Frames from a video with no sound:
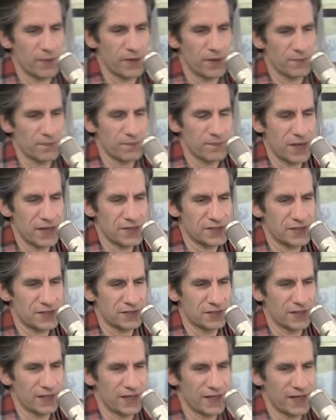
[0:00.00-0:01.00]
but
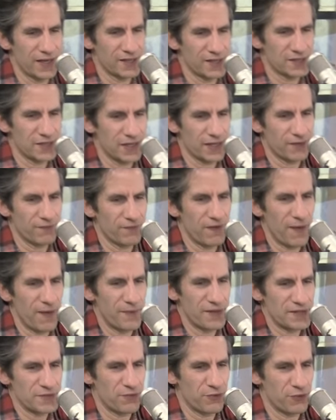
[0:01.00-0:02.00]
basically it's like five
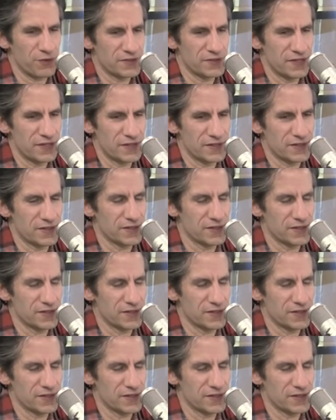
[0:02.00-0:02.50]
minutes before the,